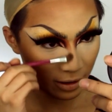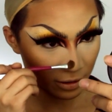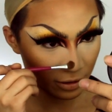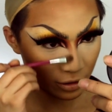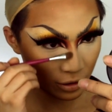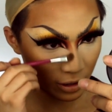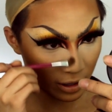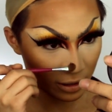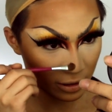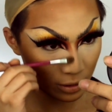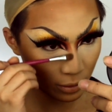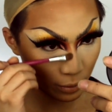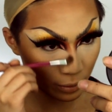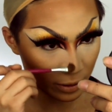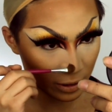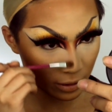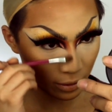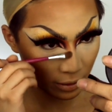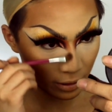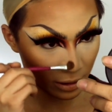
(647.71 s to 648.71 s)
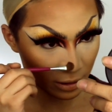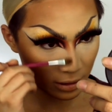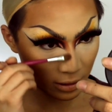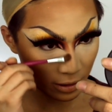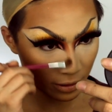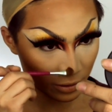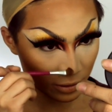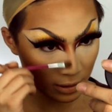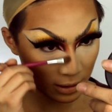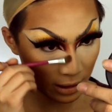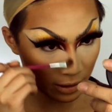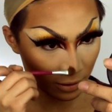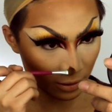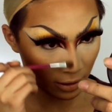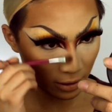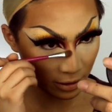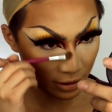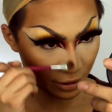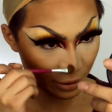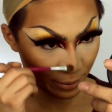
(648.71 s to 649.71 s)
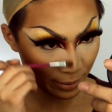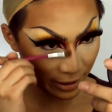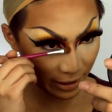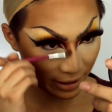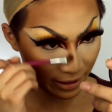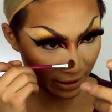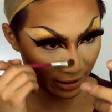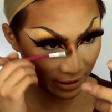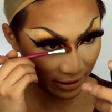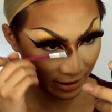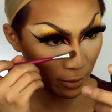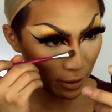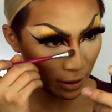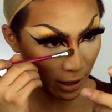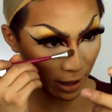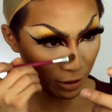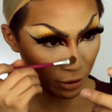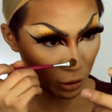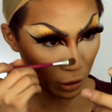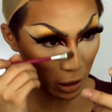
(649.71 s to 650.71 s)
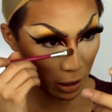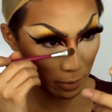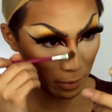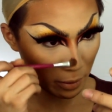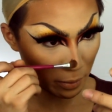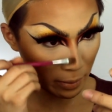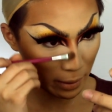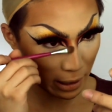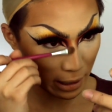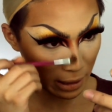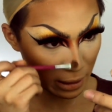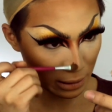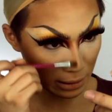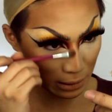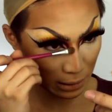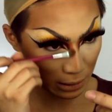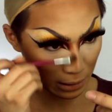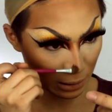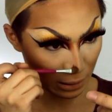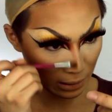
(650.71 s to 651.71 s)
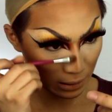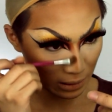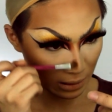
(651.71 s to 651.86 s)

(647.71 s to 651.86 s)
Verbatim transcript: and try to whittle this nose down a little bit. I'll try my best.